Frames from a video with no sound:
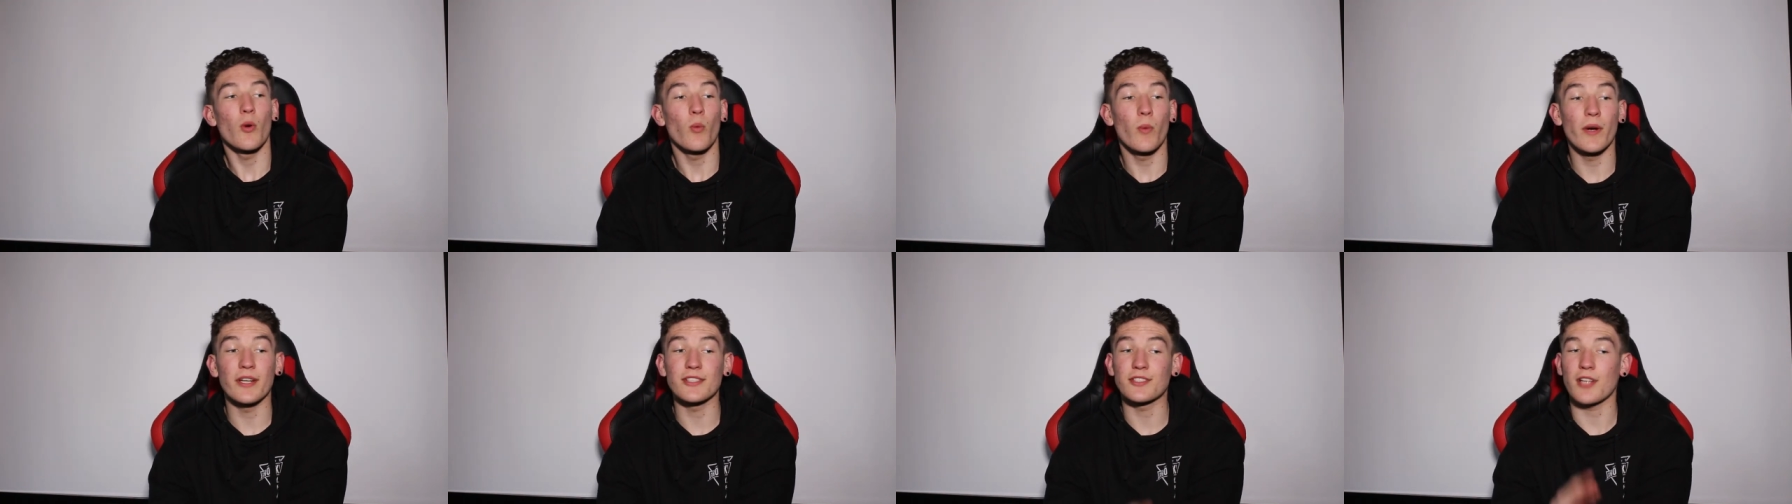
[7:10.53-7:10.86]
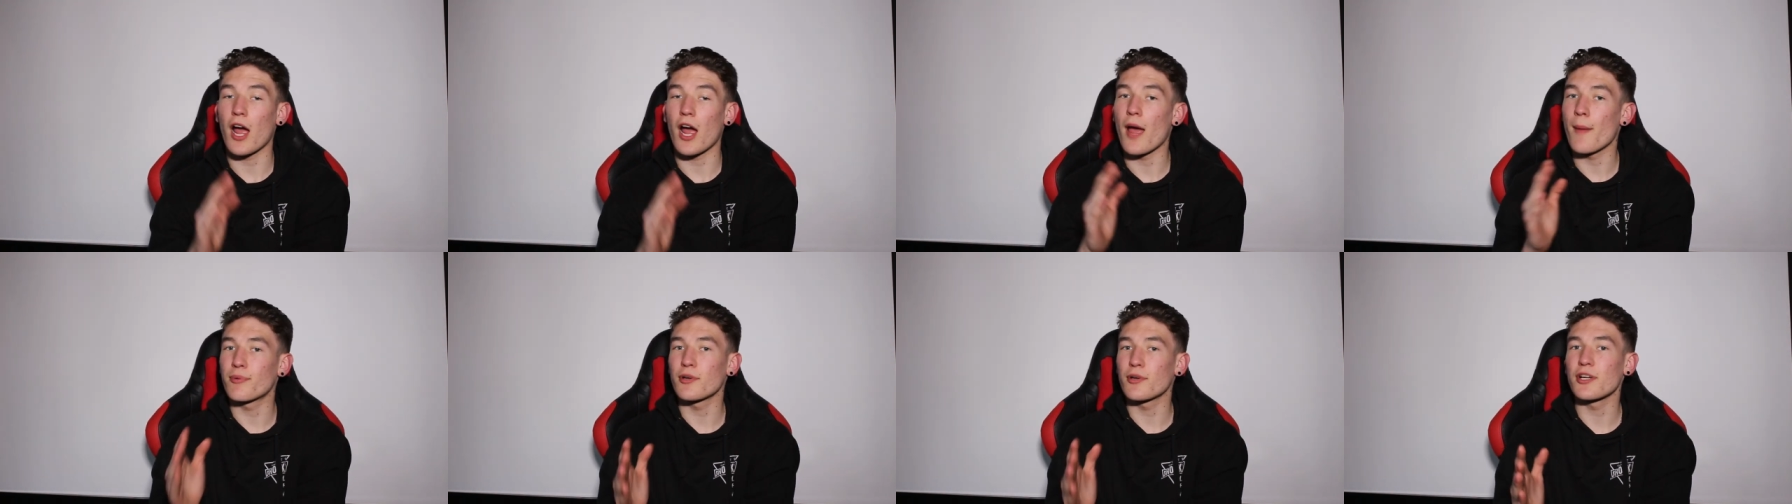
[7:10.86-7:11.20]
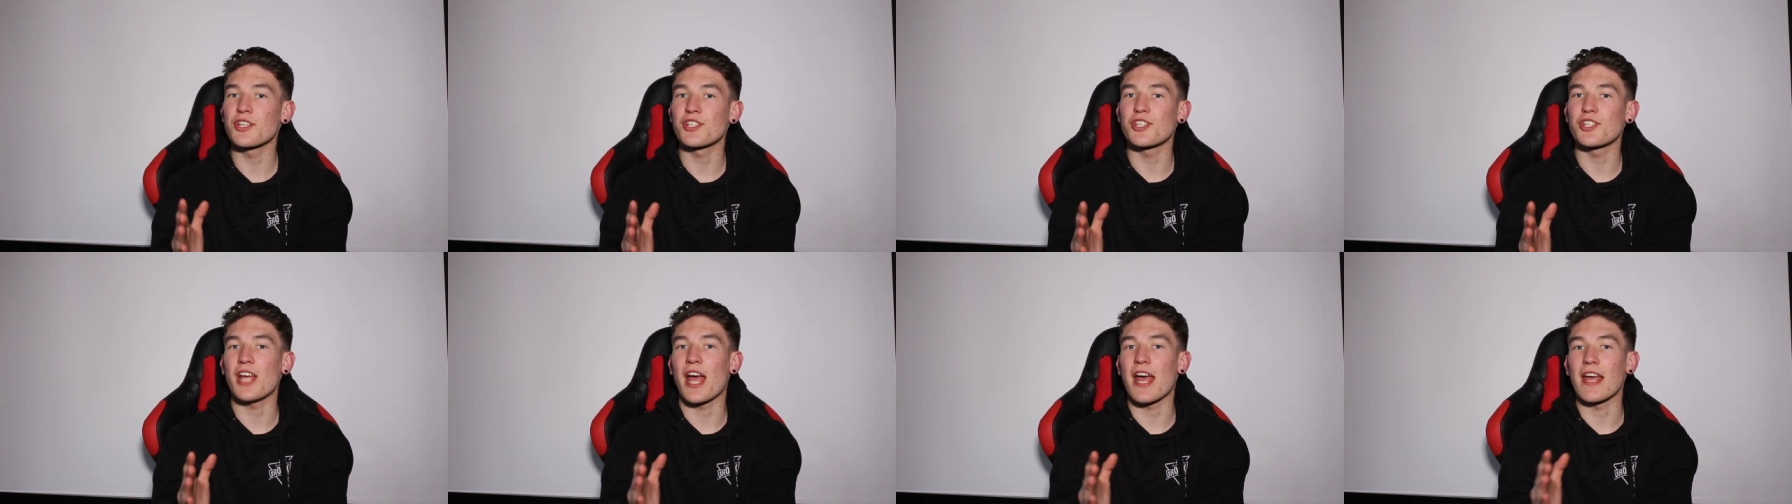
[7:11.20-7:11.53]
which I
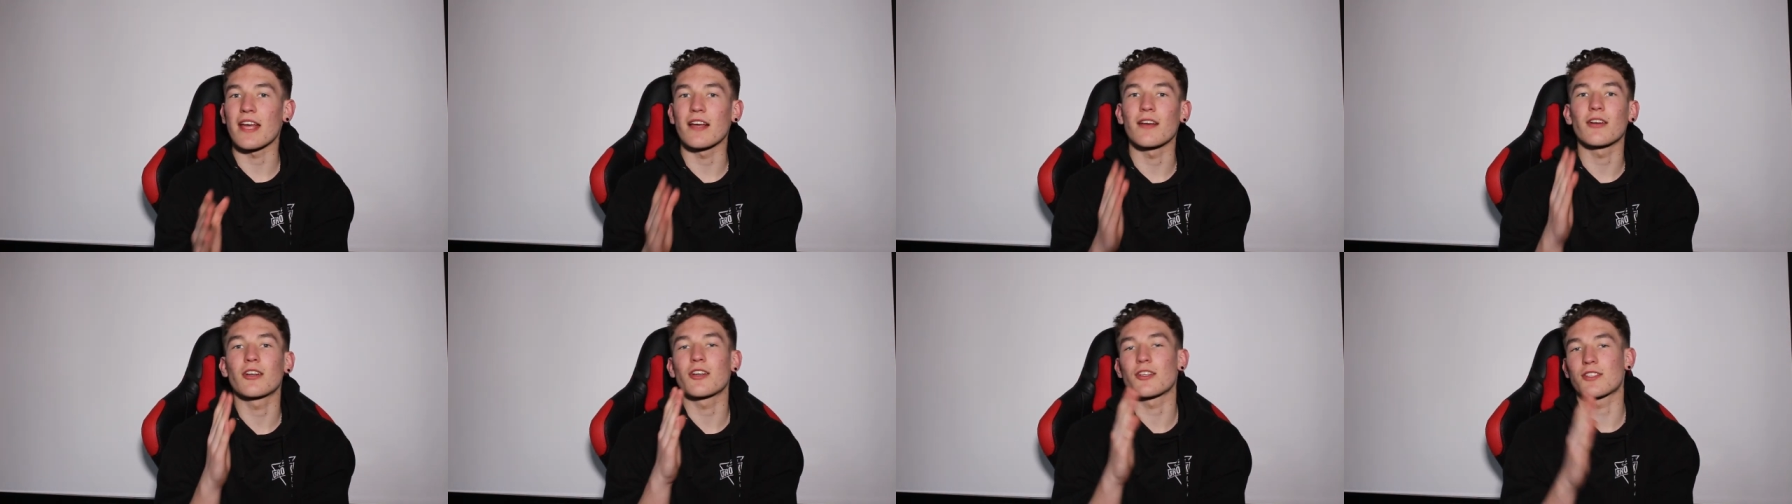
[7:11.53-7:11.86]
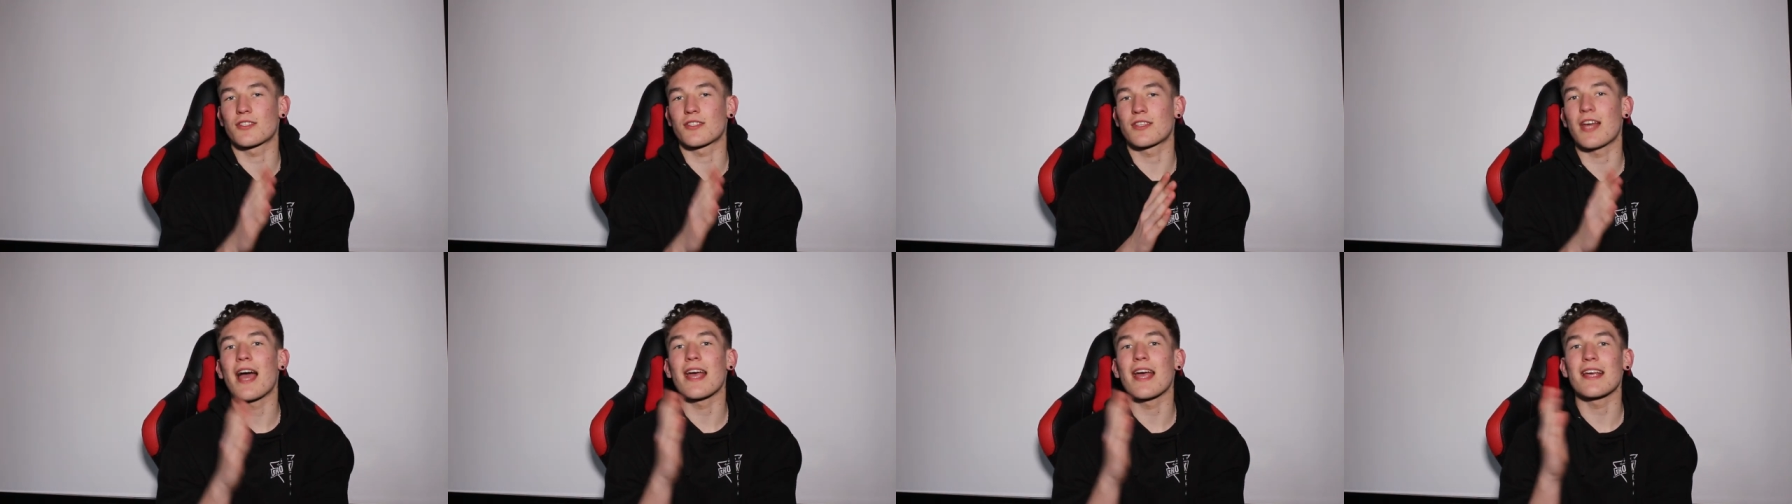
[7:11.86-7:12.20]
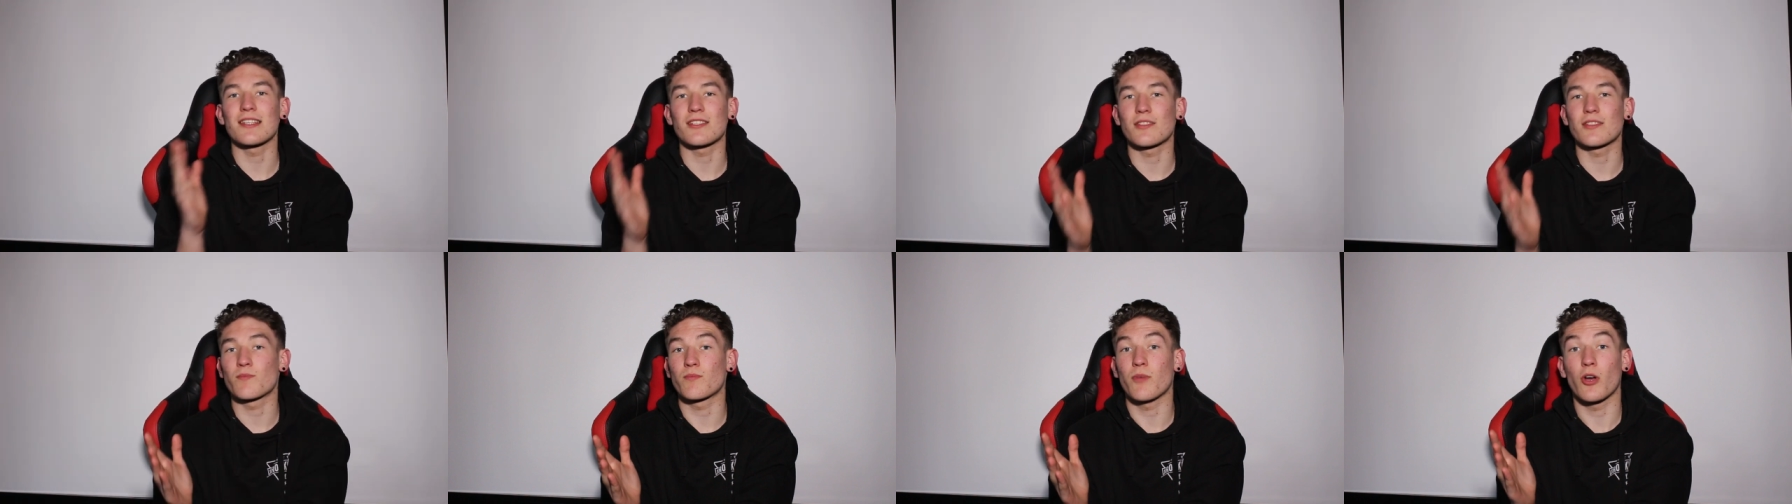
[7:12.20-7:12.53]
appreciate because that
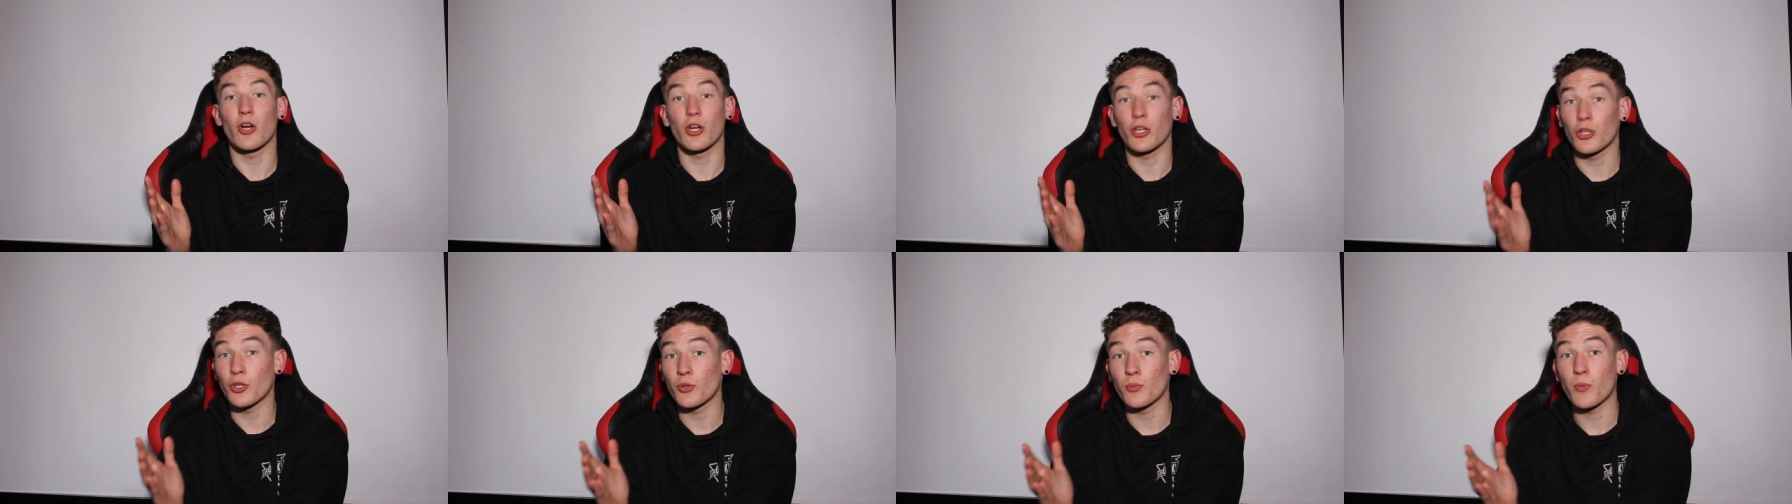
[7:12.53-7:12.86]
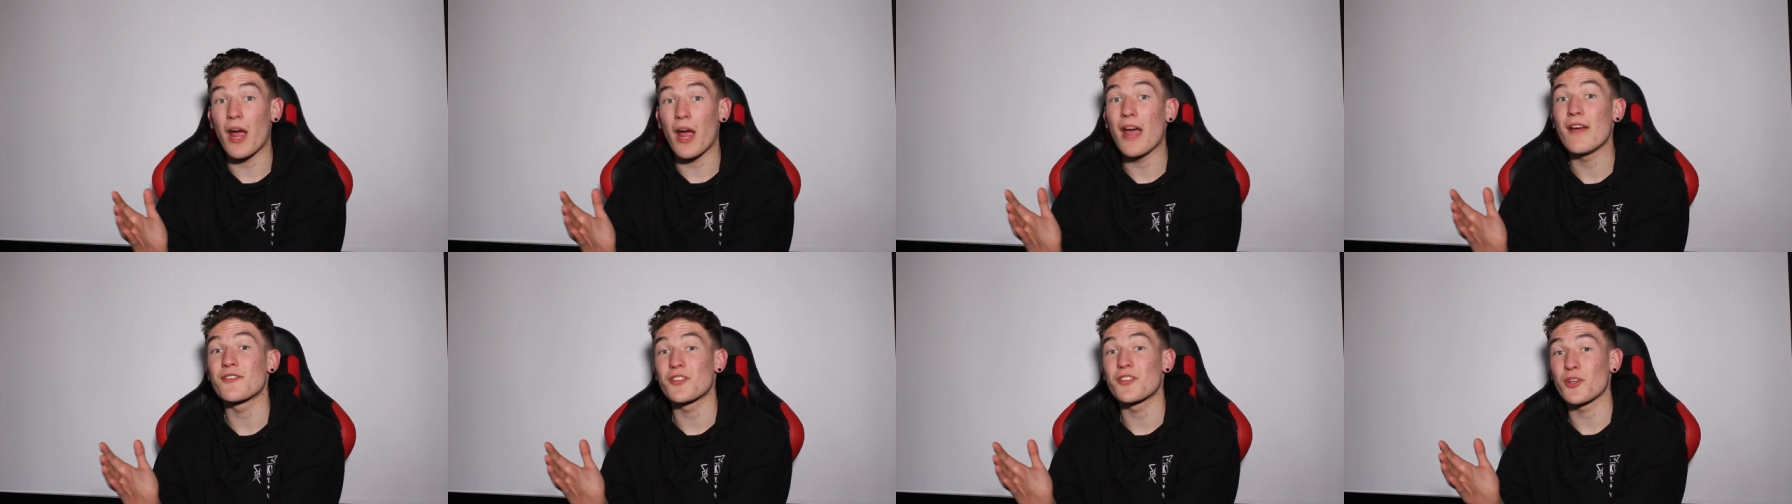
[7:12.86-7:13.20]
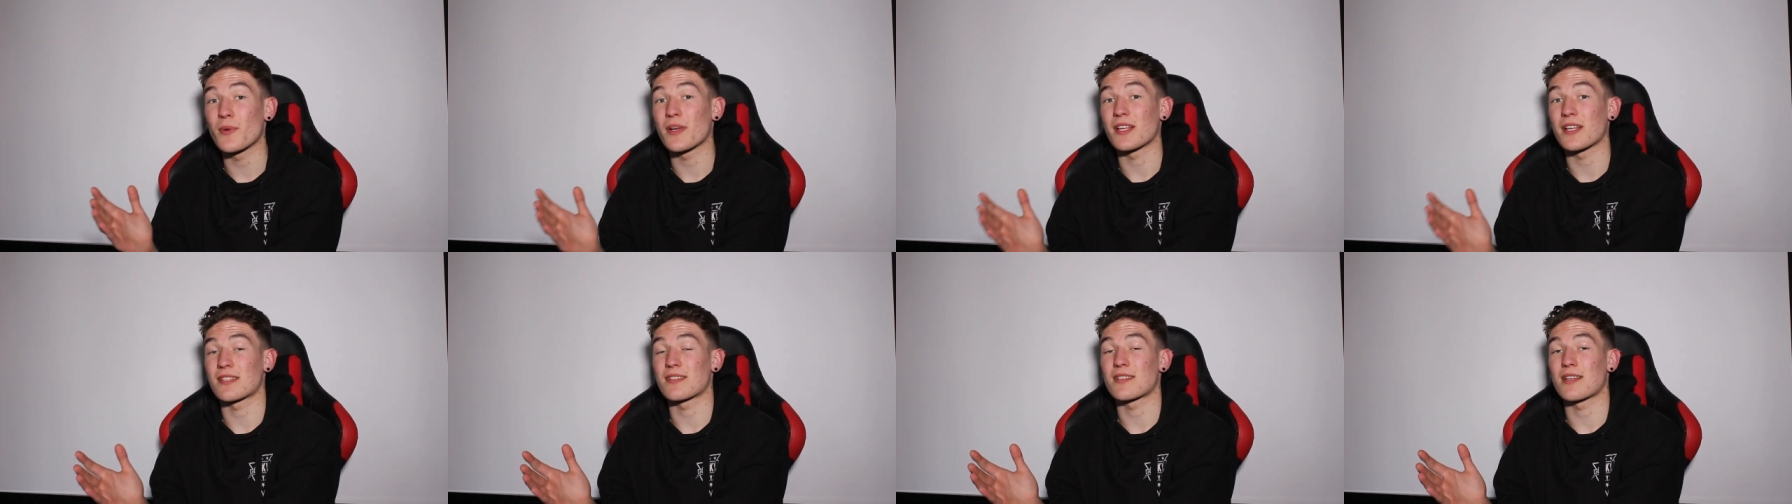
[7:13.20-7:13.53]
is a good way of
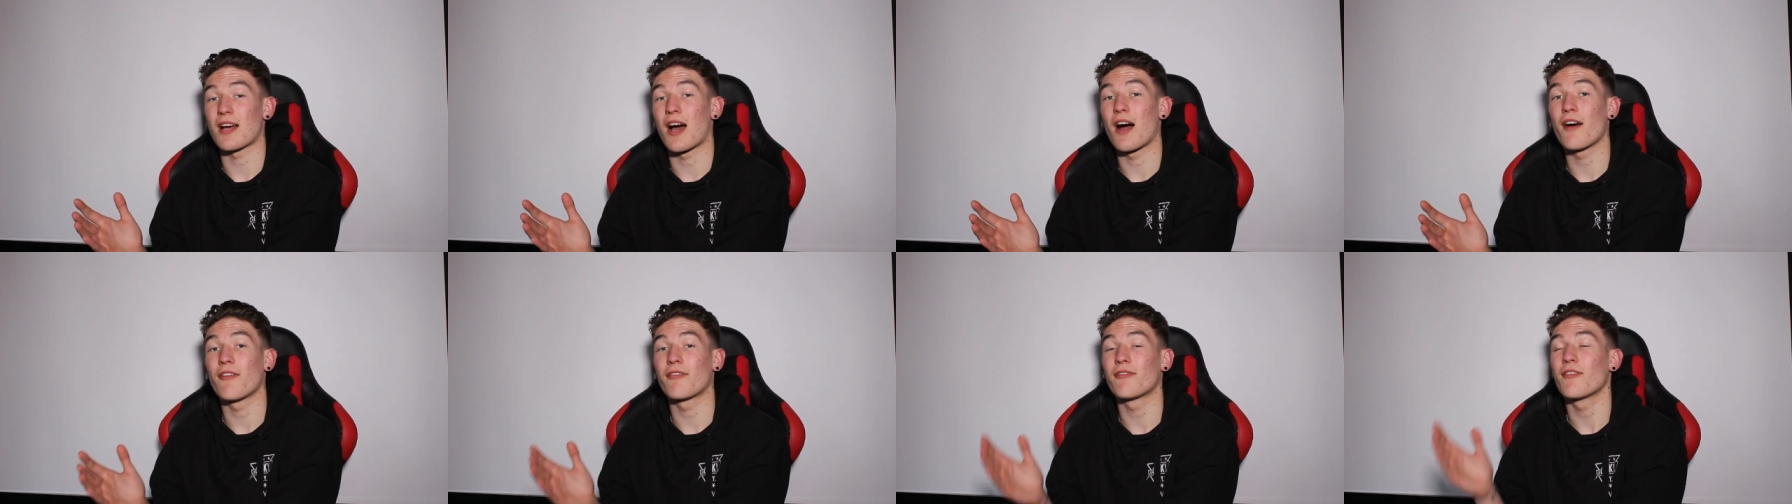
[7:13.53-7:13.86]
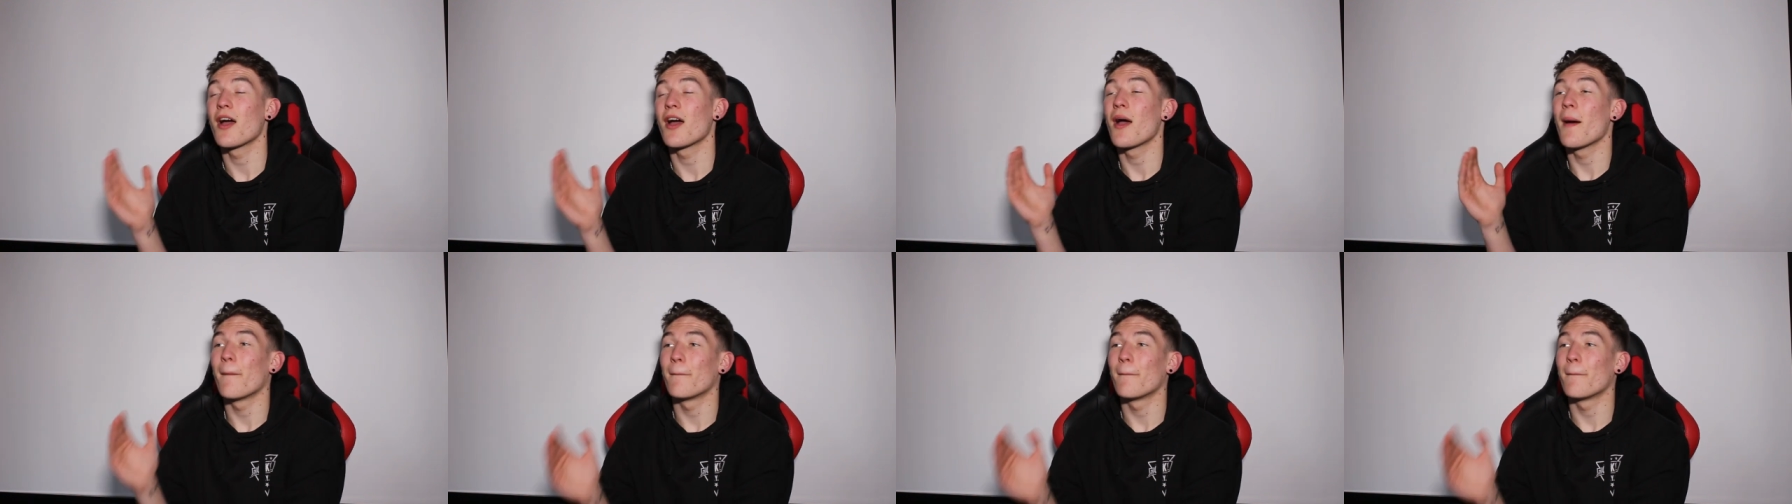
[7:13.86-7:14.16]
doing stuff.